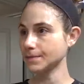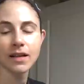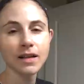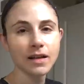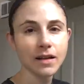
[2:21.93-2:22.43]

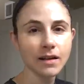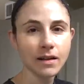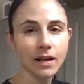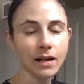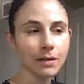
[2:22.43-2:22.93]

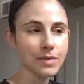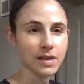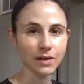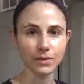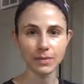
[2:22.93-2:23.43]
I'm just
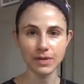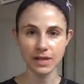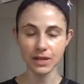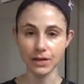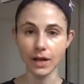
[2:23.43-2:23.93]
gonna
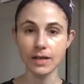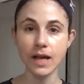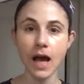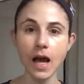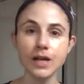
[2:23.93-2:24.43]
reposition guys.
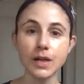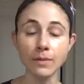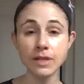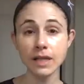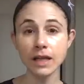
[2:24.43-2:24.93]
So
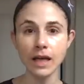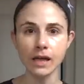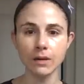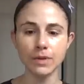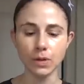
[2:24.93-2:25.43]
I'm just gonna let
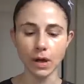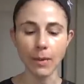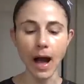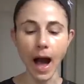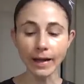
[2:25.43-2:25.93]
it
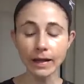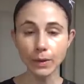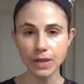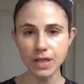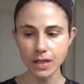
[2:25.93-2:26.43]
absorb. I get
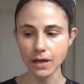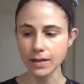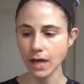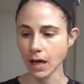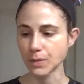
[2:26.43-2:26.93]
questions all
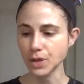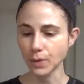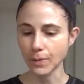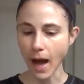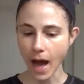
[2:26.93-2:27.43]
the time, should
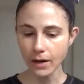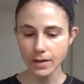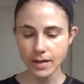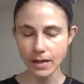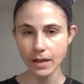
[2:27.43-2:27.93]
we pat
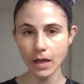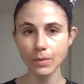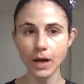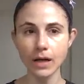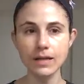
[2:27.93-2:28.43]
our skincare
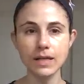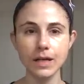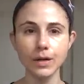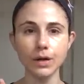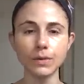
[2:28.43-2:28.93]
products in
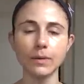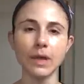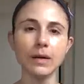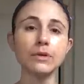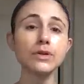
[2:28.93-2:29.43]
or rub
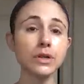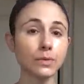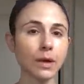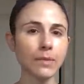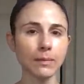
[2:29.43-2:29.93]
them? You should
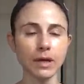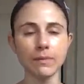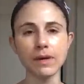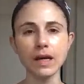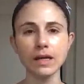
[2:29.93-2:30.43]
rub them
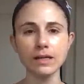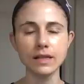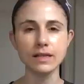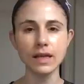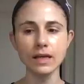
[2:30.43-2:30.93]
in because the
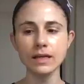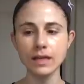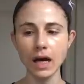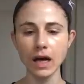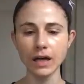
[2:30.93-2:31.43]
skin is
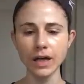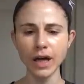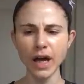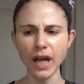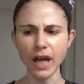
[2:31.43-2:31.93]
not
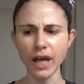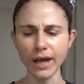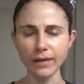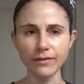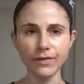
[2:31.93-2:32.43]

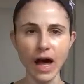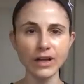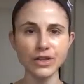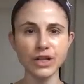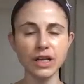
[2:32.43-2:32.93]
a
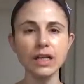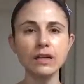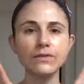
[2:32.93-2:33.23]
flat sheet.